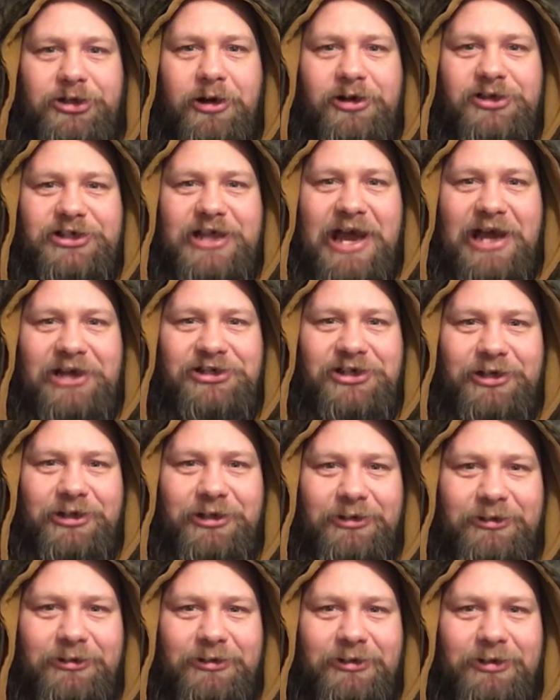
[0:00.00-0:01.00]
Jarnaxa
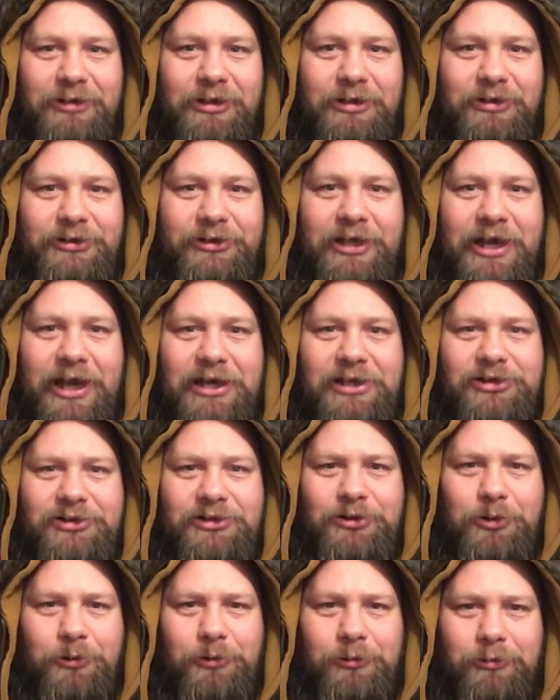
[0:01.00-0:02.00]
here takes
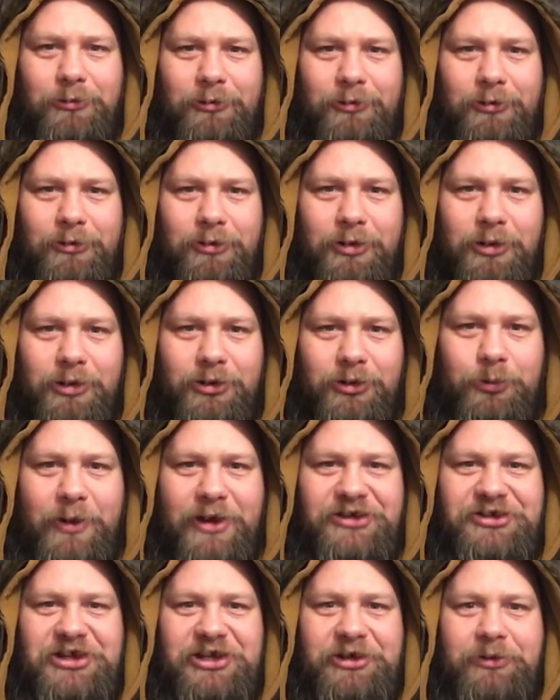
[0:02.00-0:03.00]
Thor to
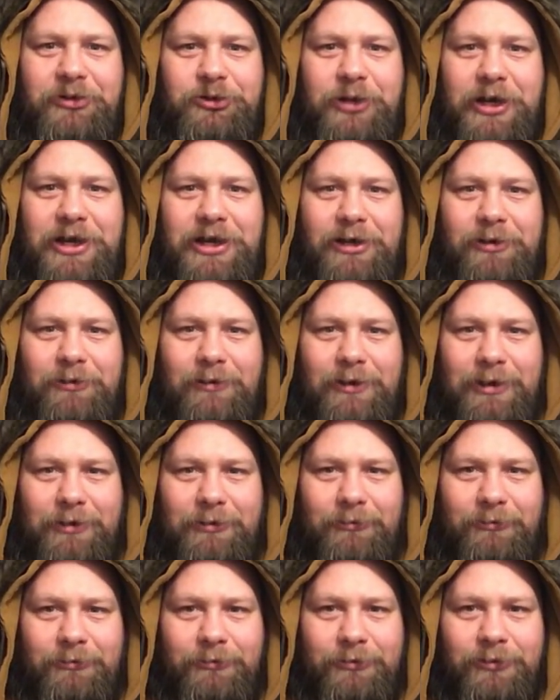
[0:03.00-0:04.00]
a secret training
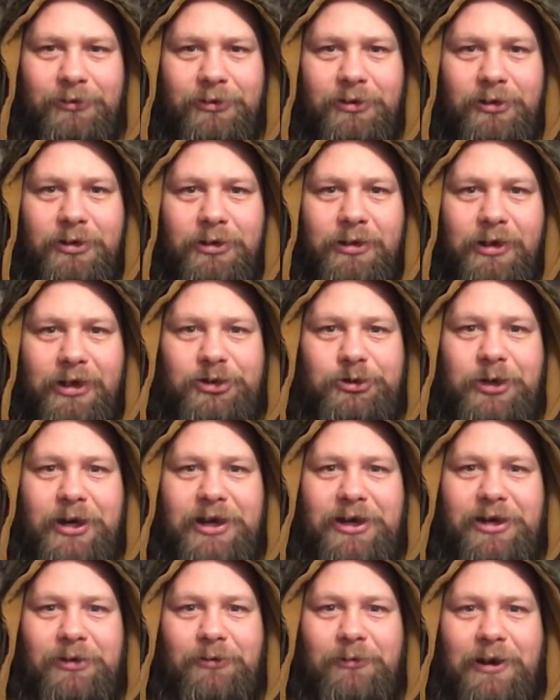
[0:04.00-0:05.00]
ground. A
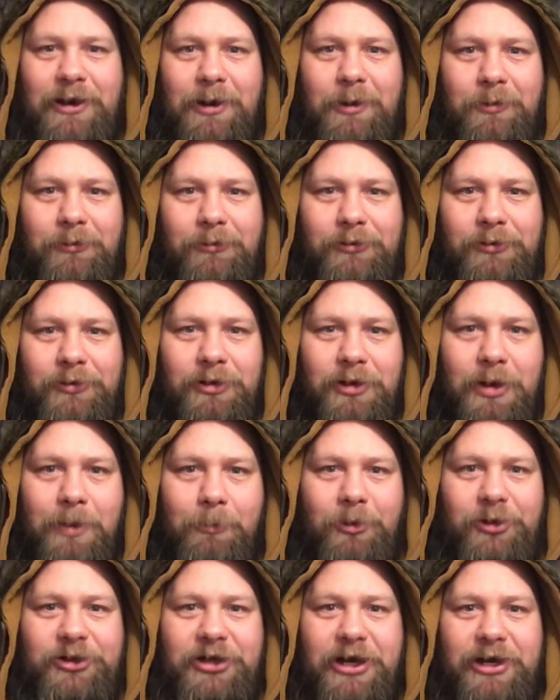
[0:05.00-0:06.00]
training ground
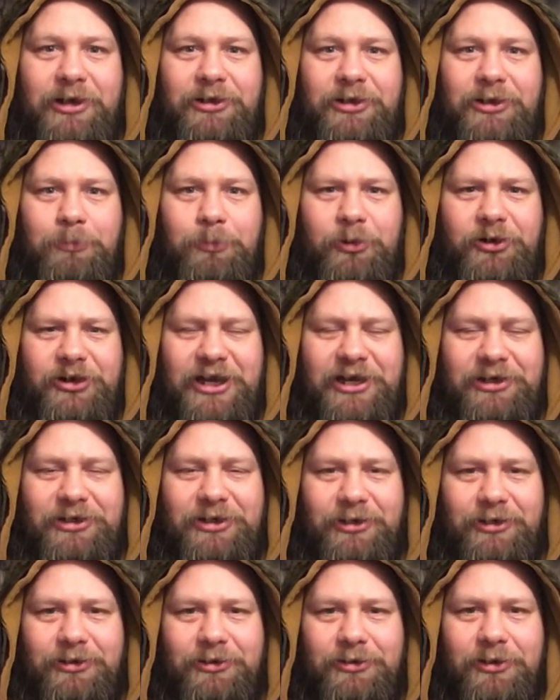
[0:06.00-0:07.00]

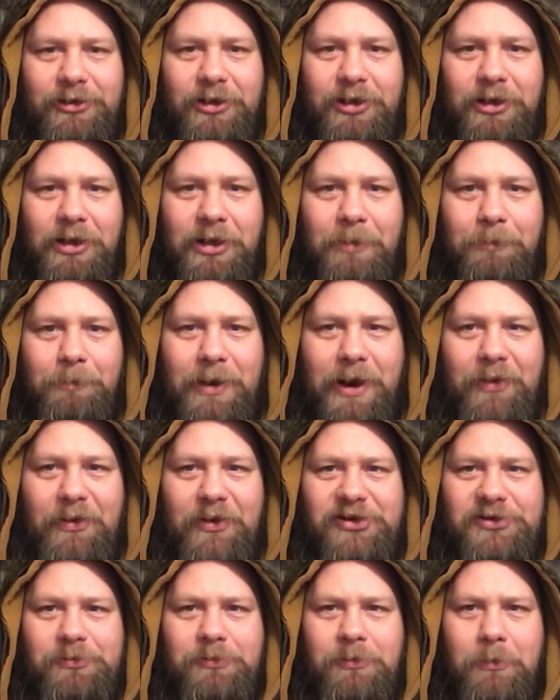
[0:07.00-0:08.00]
protected by
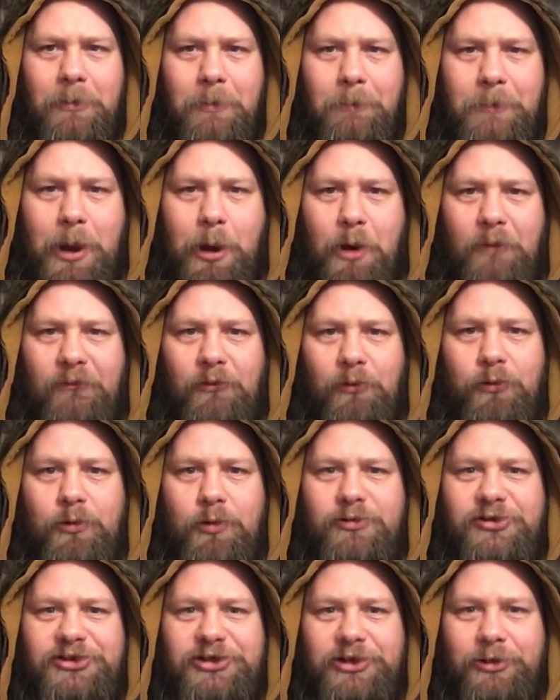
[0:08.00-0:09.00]
this powerful
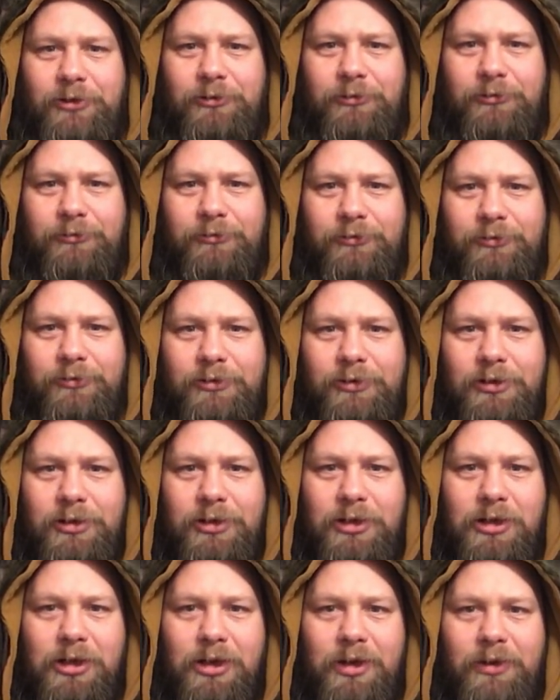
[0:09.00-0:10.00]
runestone.
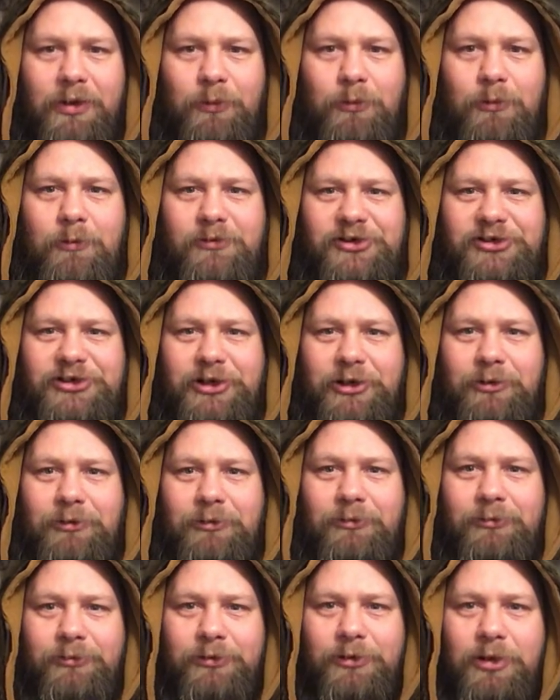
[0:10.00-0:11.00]
The
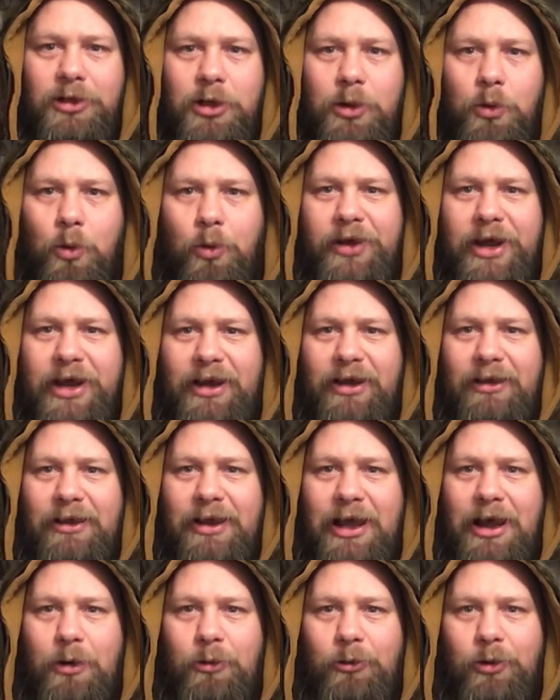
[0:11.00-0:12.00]
runestone will not
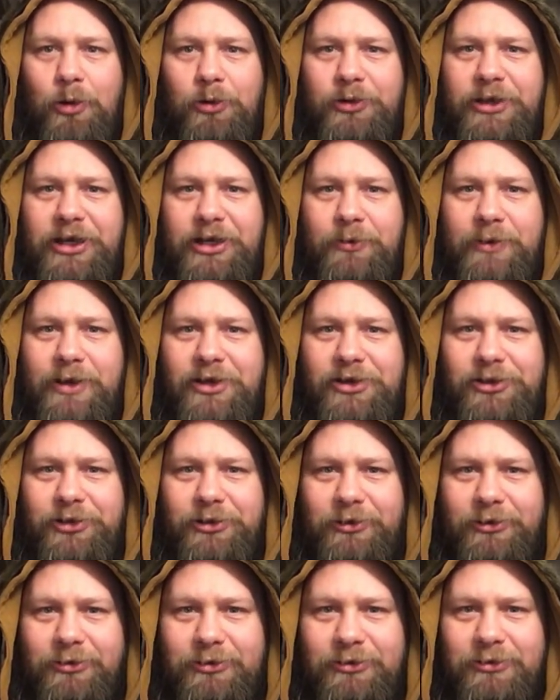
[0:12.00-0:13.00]
allow Loki to
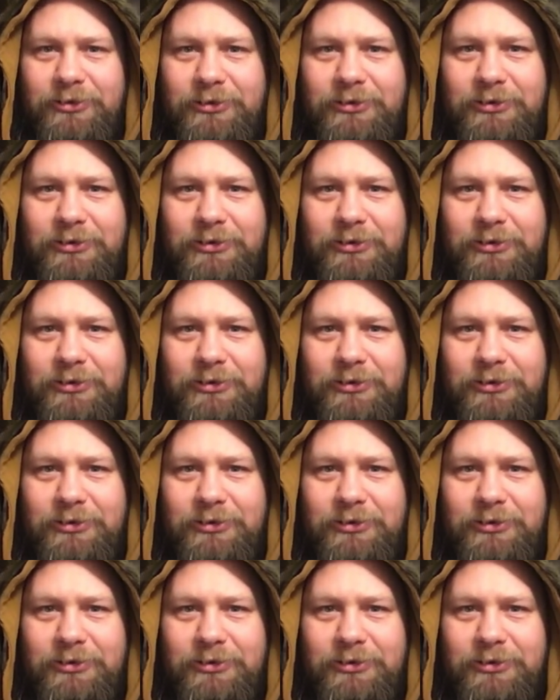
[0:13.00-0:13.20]
enter.